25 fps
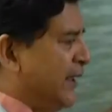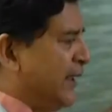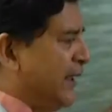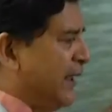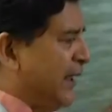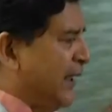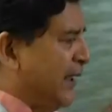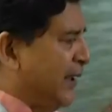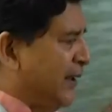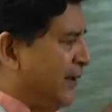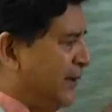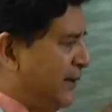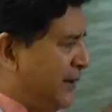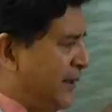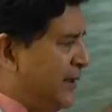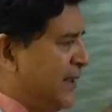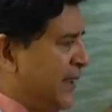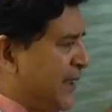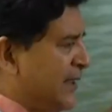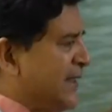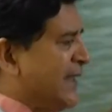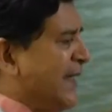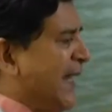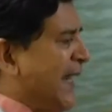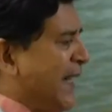there. These are
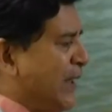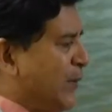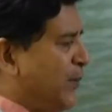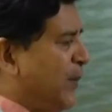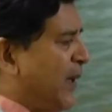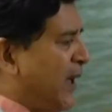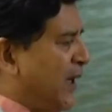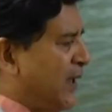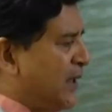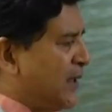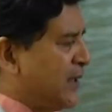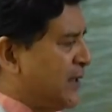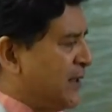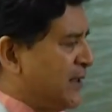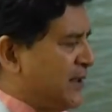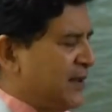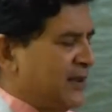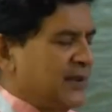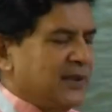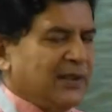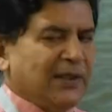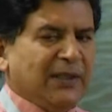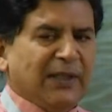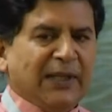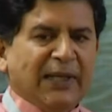sandbars.
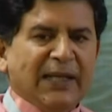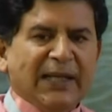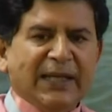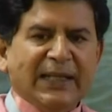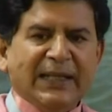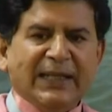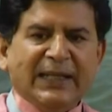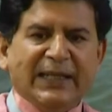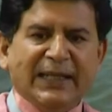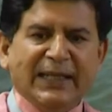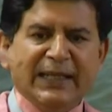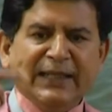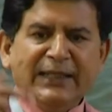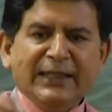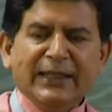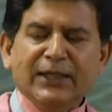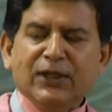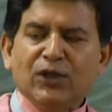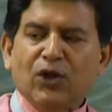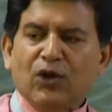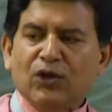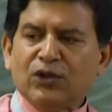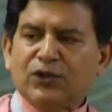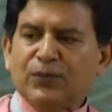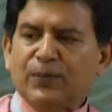In the
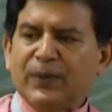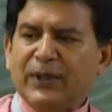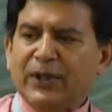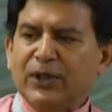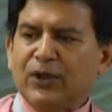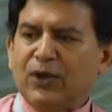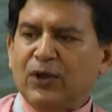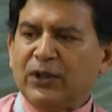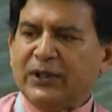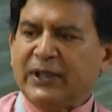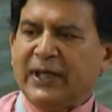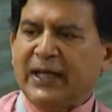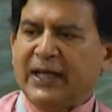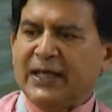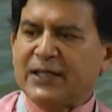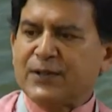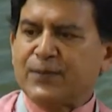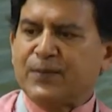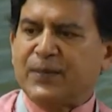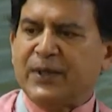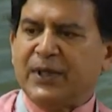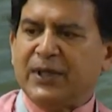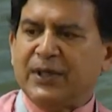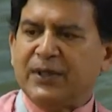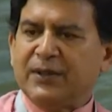North Bengal, there has
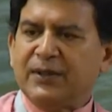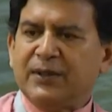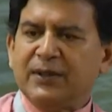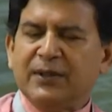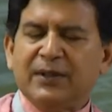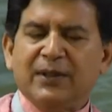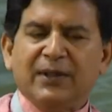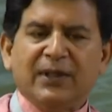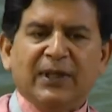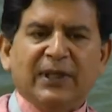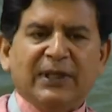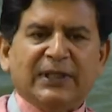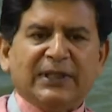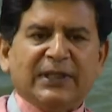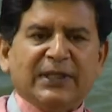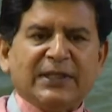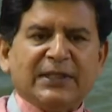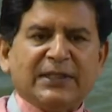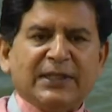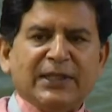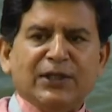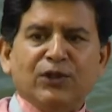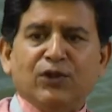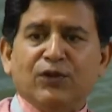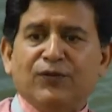been this
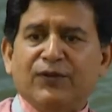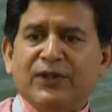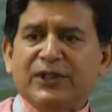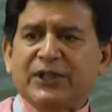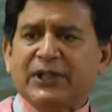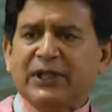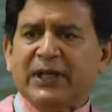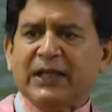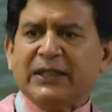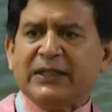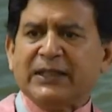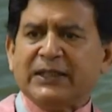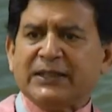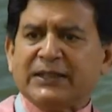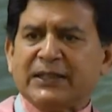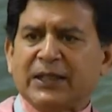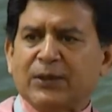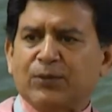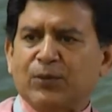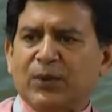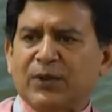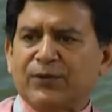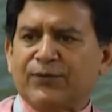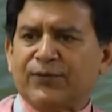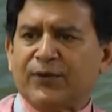innovation. I think
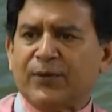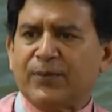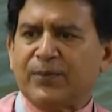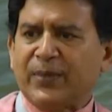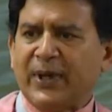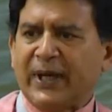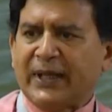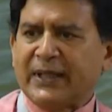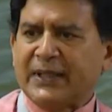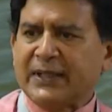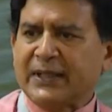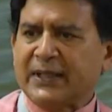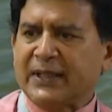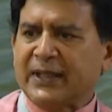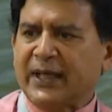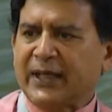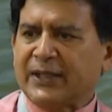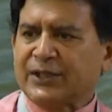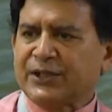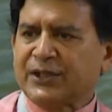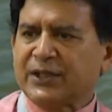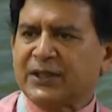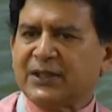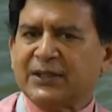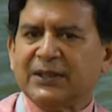someone from Practical
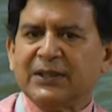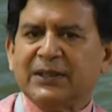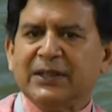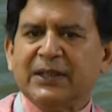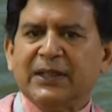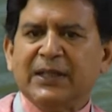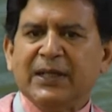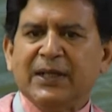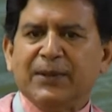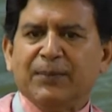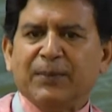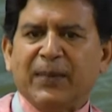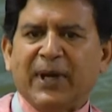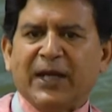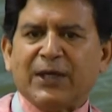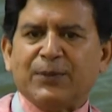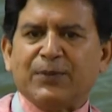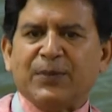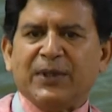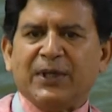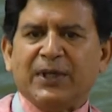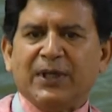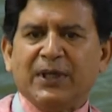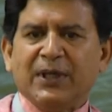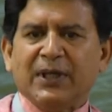Action might
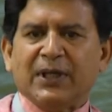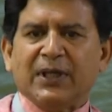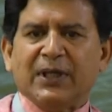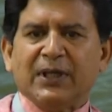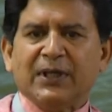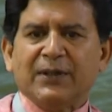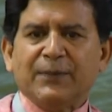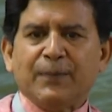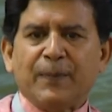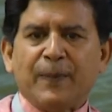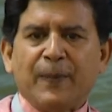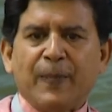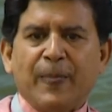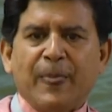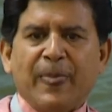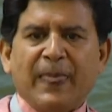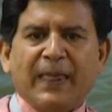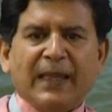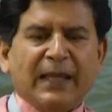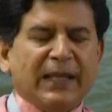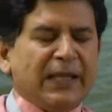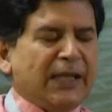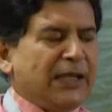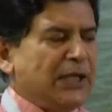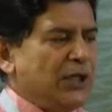be here.
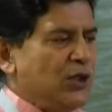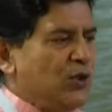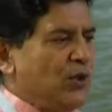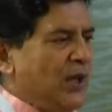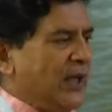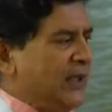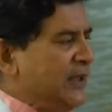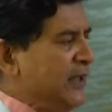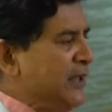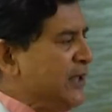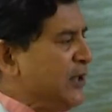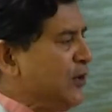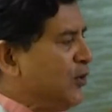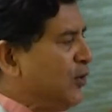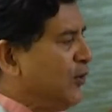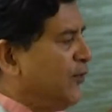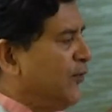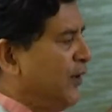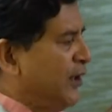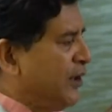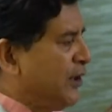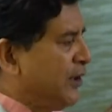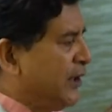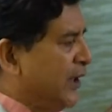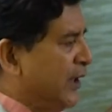You had this
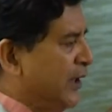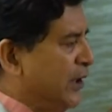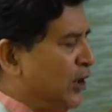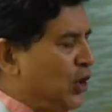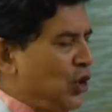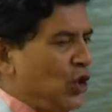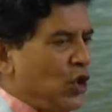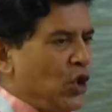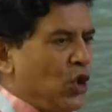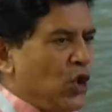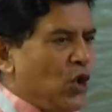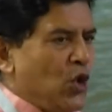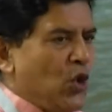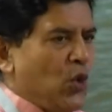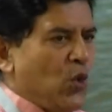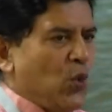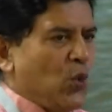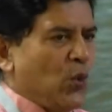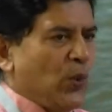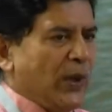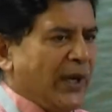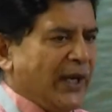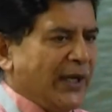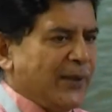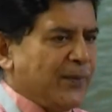innovation
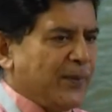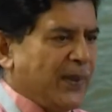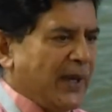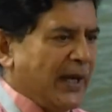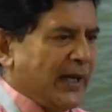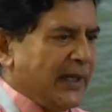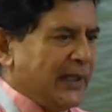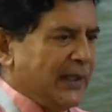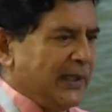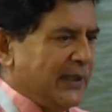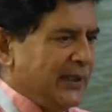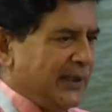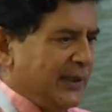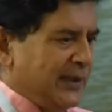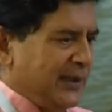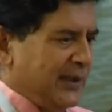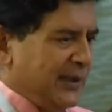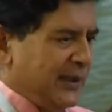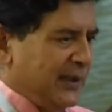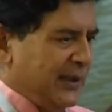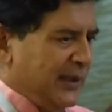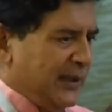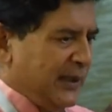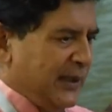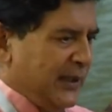whereby
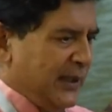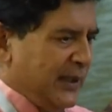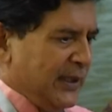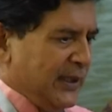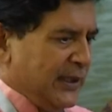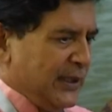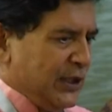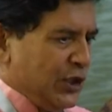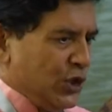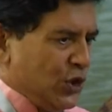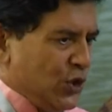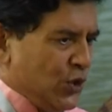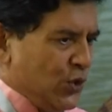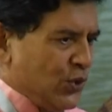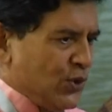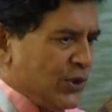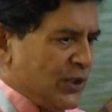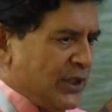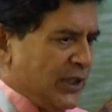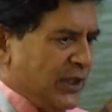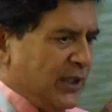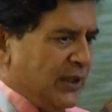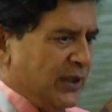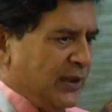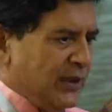
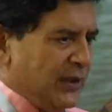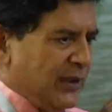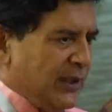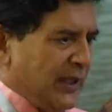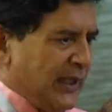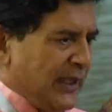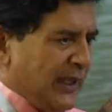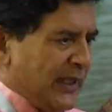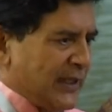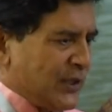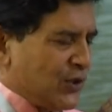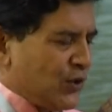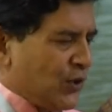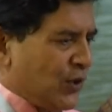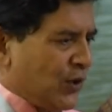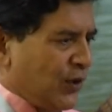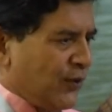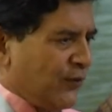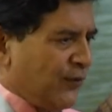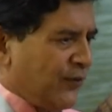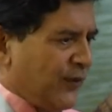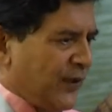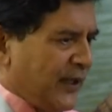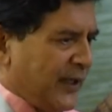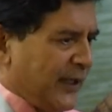using a sort
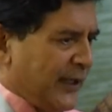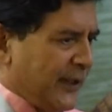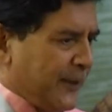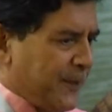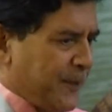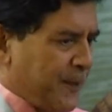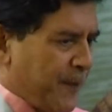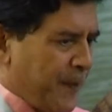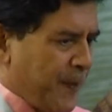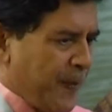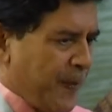of a